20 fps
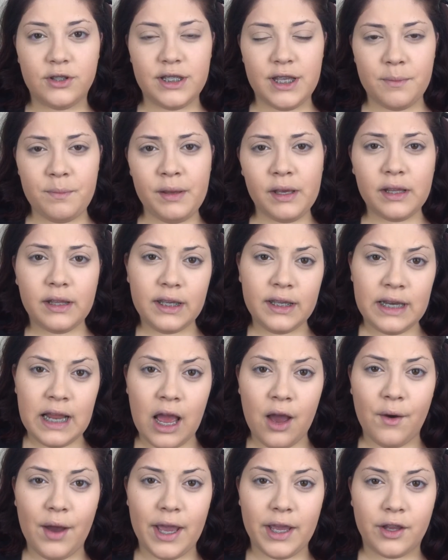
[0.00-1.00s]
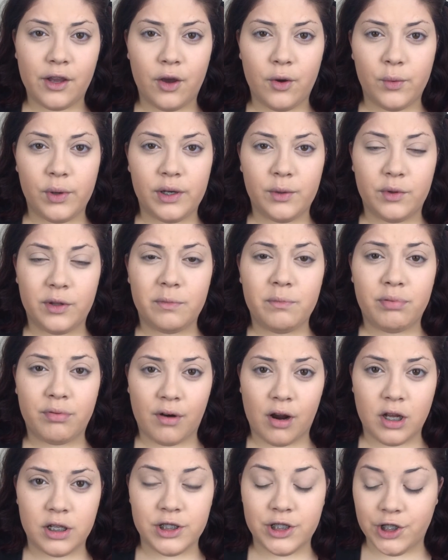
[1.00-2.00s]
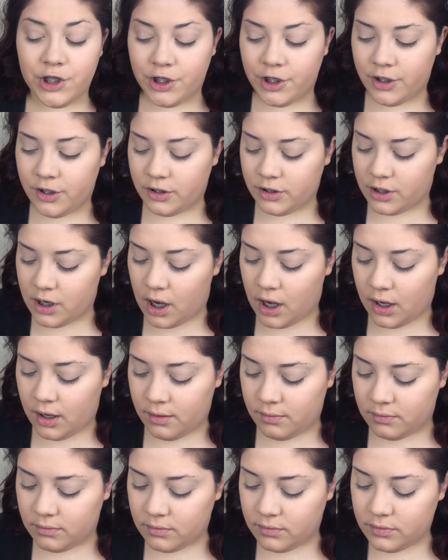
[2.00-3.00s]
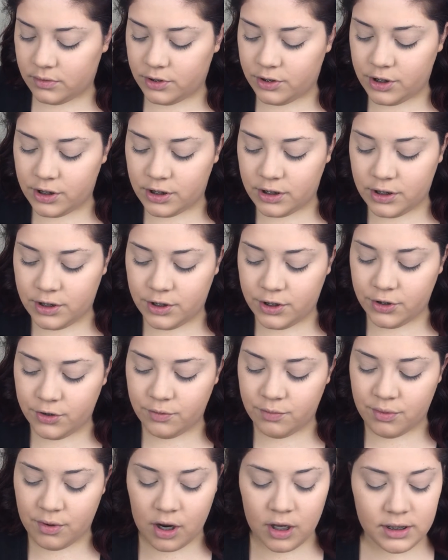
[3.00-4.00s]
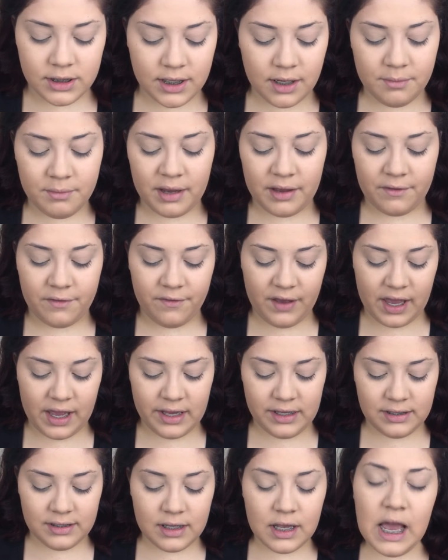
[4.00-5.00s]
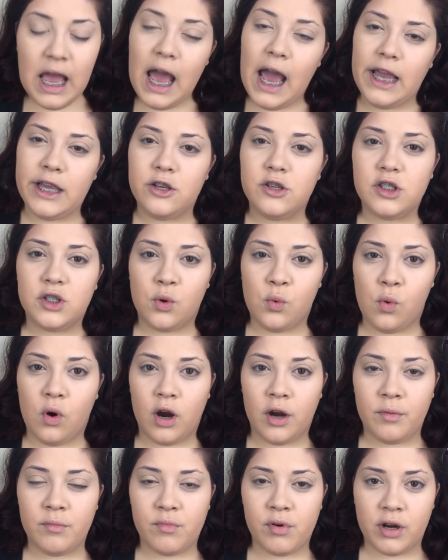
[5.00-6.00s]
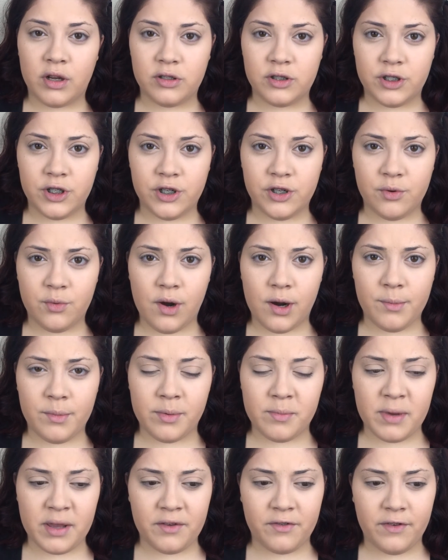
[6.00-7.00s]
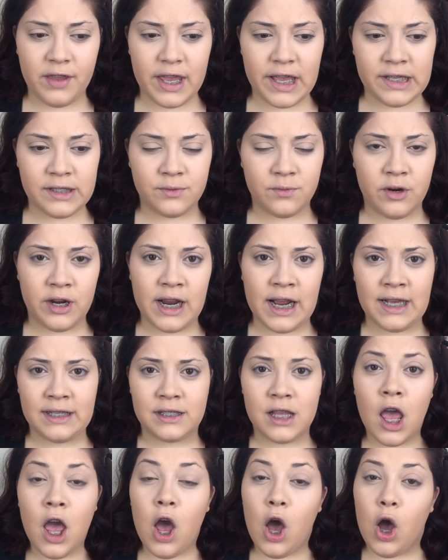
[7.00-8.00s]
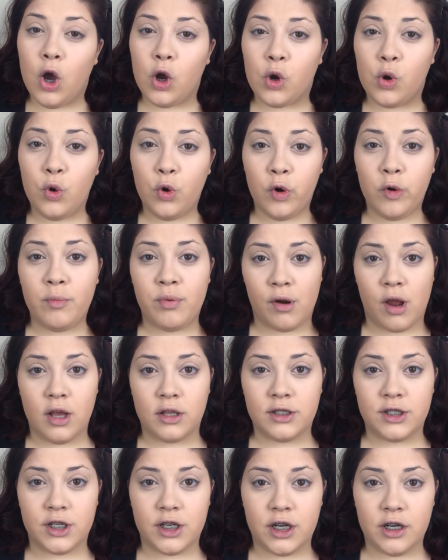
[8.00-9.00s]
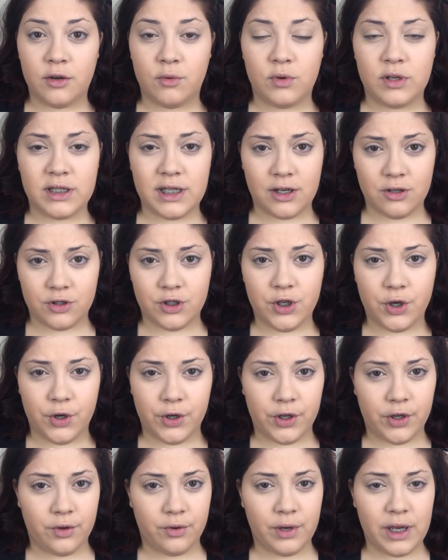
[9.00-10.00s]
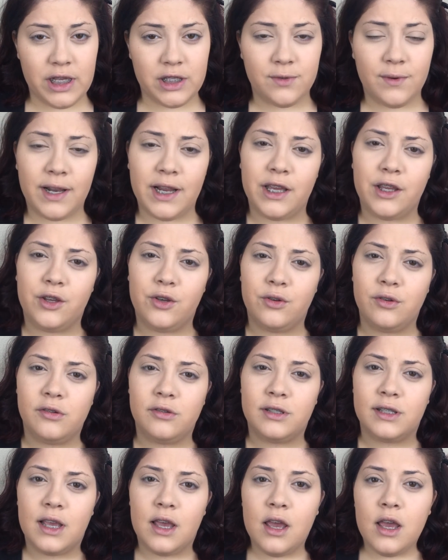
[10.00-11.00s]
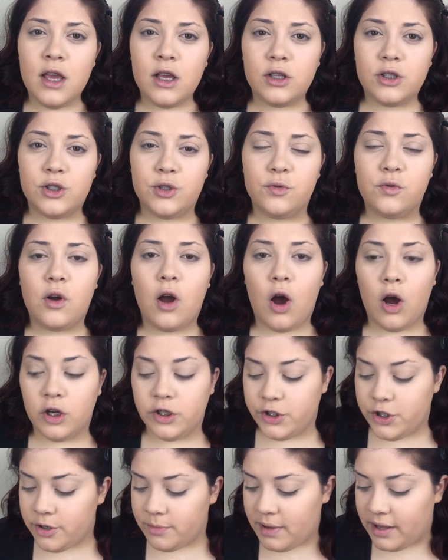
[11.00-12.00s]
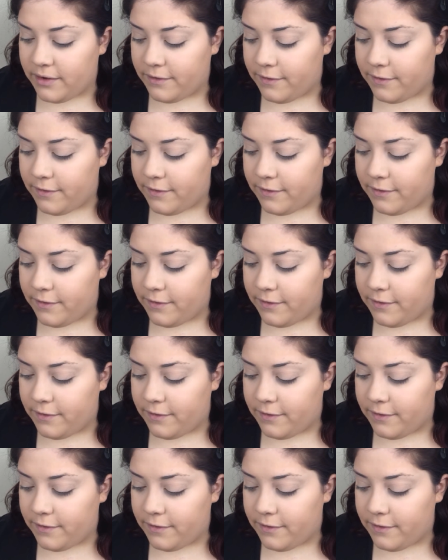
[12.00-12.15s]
typically now I go in with bronzer, just to bronze up my face. I use a warm bronzer to warm up my face, whereas a cool bronzer, which I'll show you, is what I use to contour my